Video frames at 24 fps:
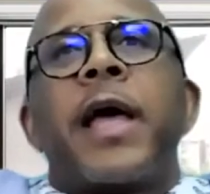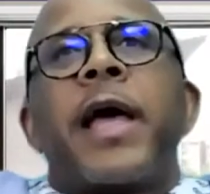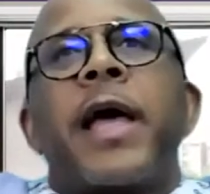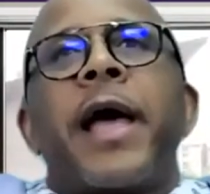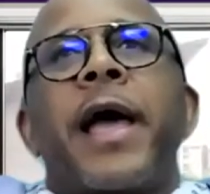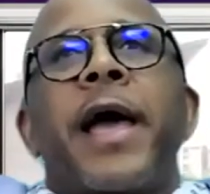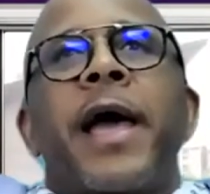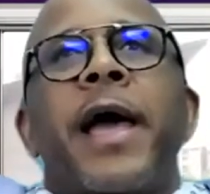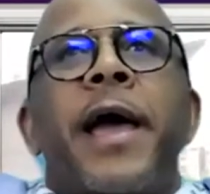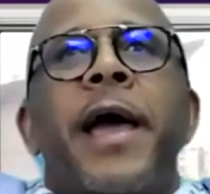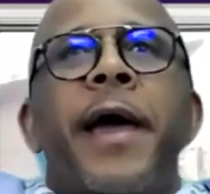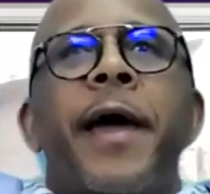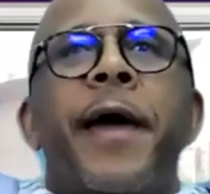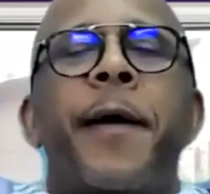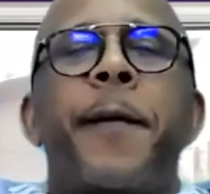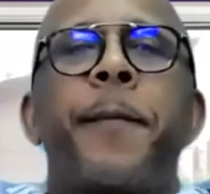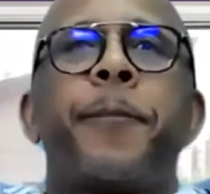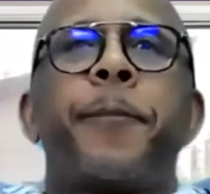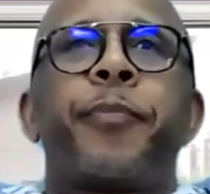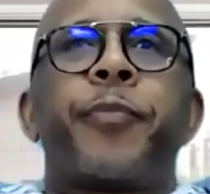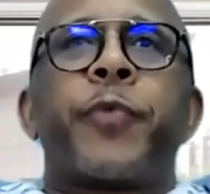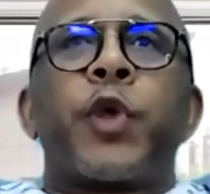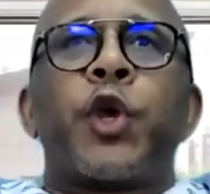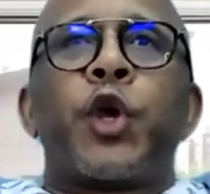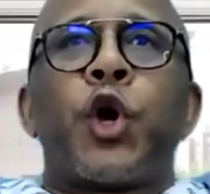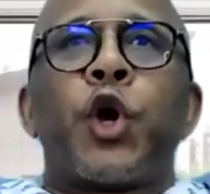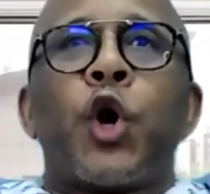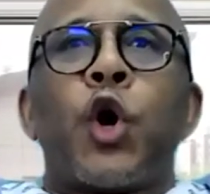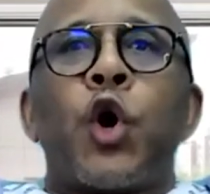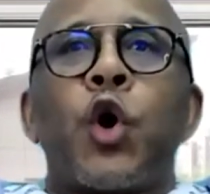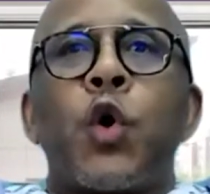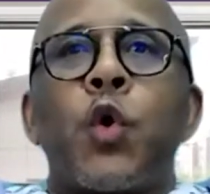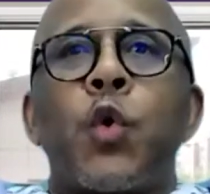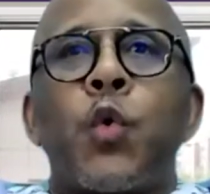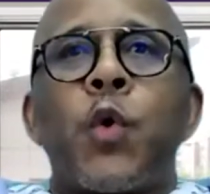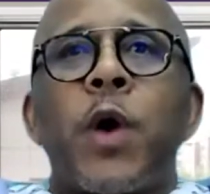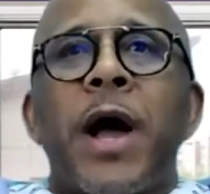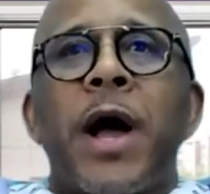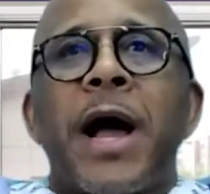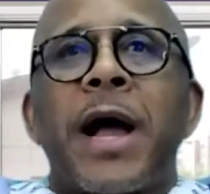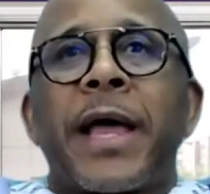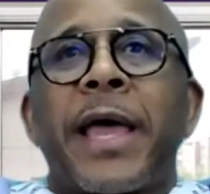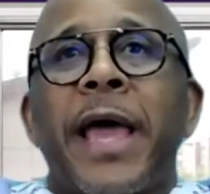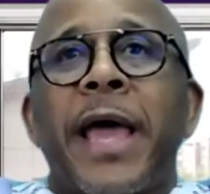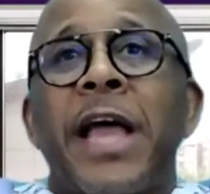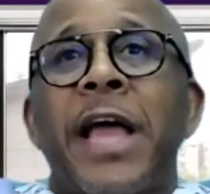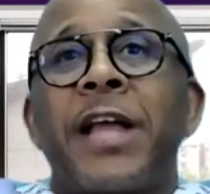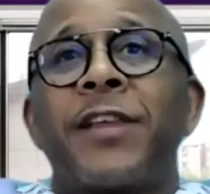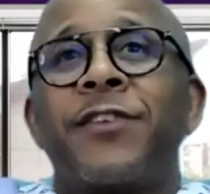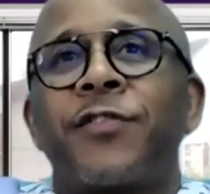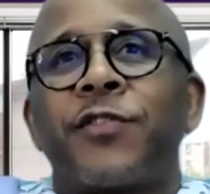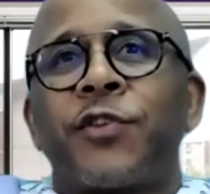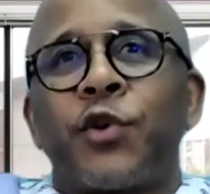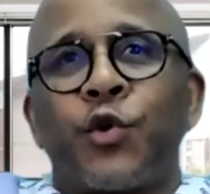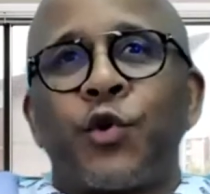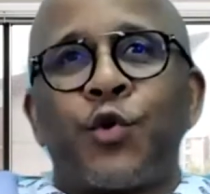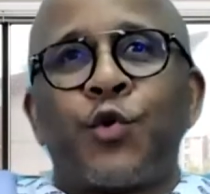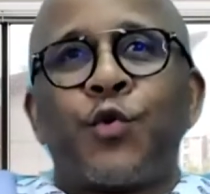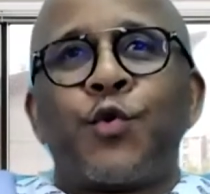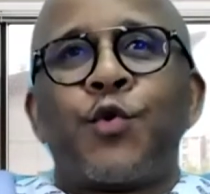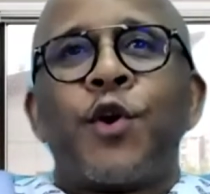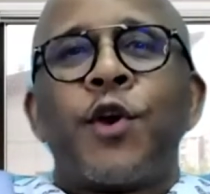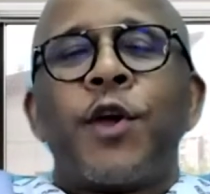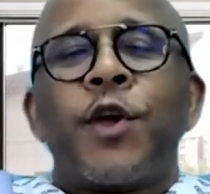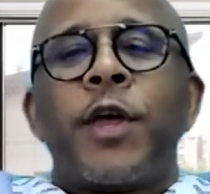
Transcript: against you,